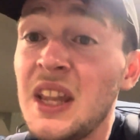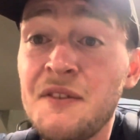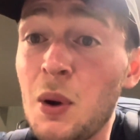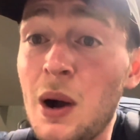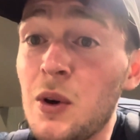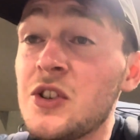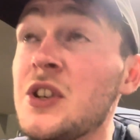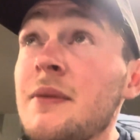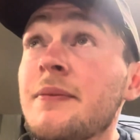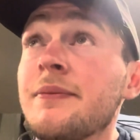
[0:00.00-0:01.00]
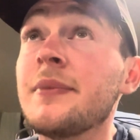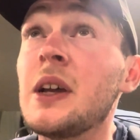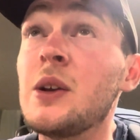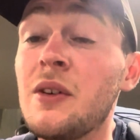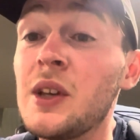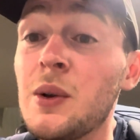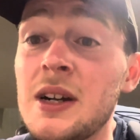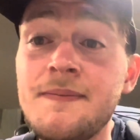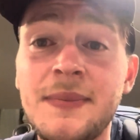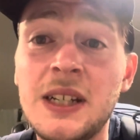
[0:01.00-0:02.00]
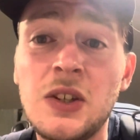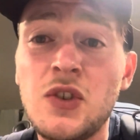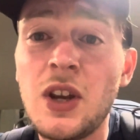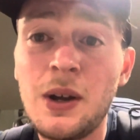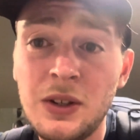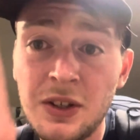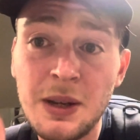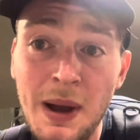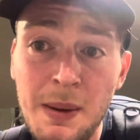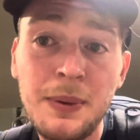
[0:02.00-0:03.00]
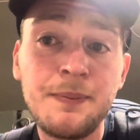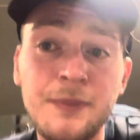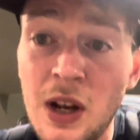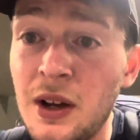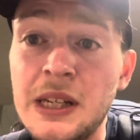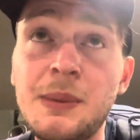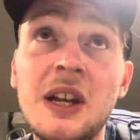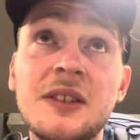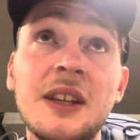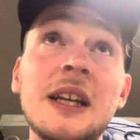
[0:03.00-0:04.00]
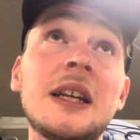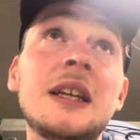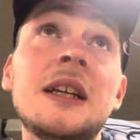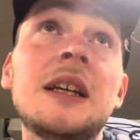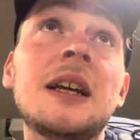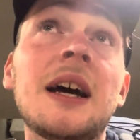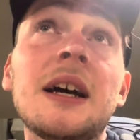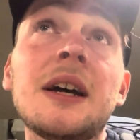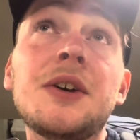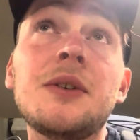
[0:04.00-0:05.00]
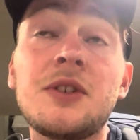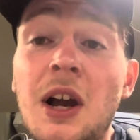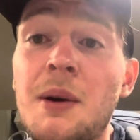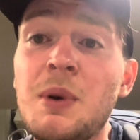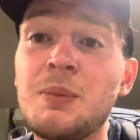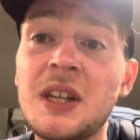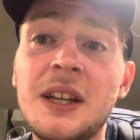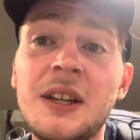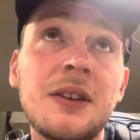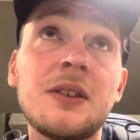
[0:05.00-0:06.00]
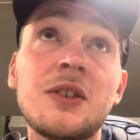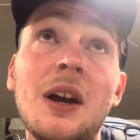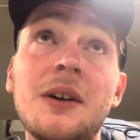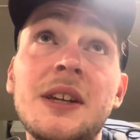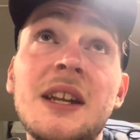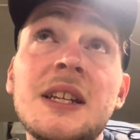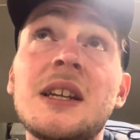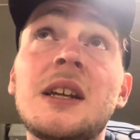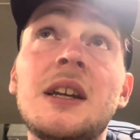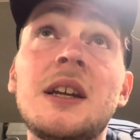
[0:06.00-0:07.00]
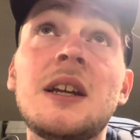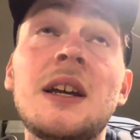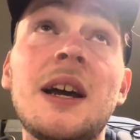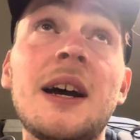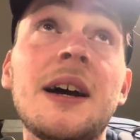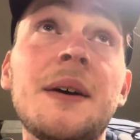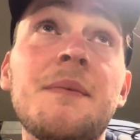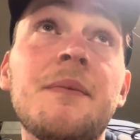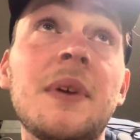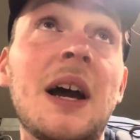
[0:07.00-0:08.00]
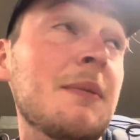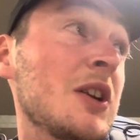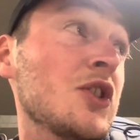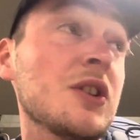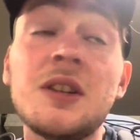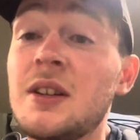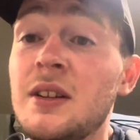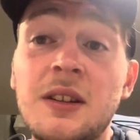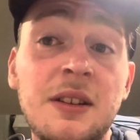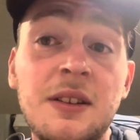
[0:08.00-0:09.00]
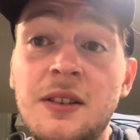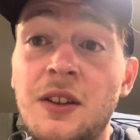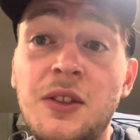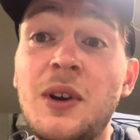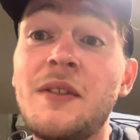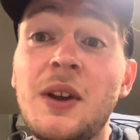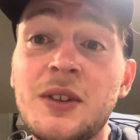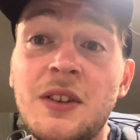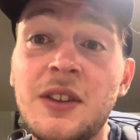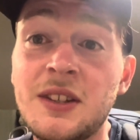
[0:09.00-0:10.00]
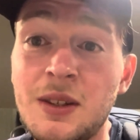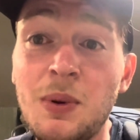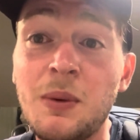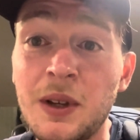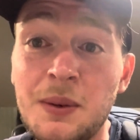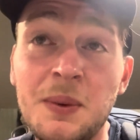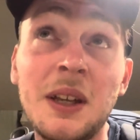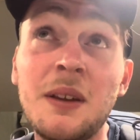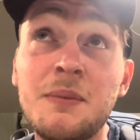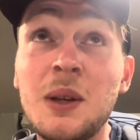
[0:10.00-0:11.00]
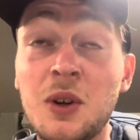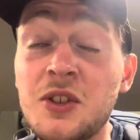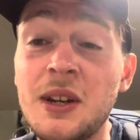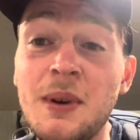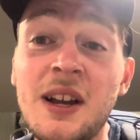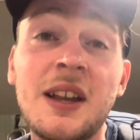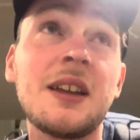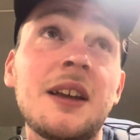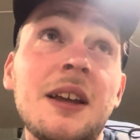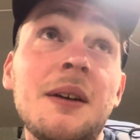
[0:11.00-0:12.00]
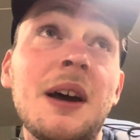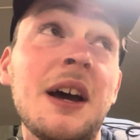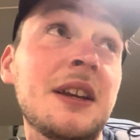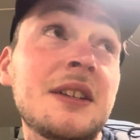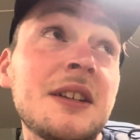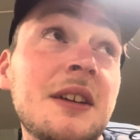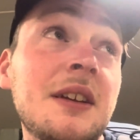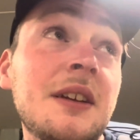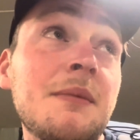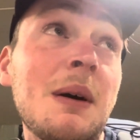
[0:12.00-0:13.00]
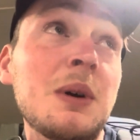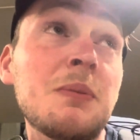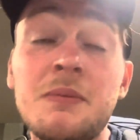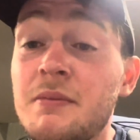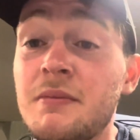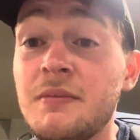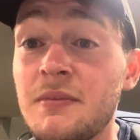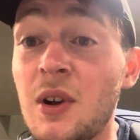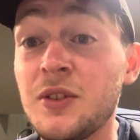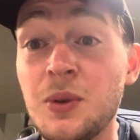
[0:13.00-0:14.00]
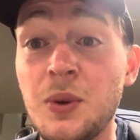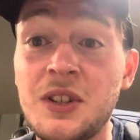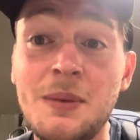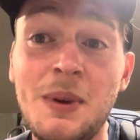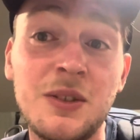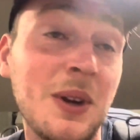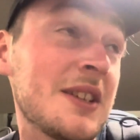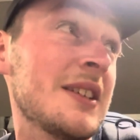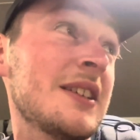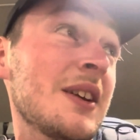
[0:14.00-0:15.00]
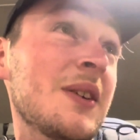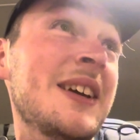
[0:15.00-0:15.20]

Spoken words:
if you are watching it, whoever you are, shout out Just Kebab, shout out DBRC, shout out Mumsy, shout out Dad. I imagine the 3 viewers on this is probably going to be me watching it back and my mum also watching it back twice. So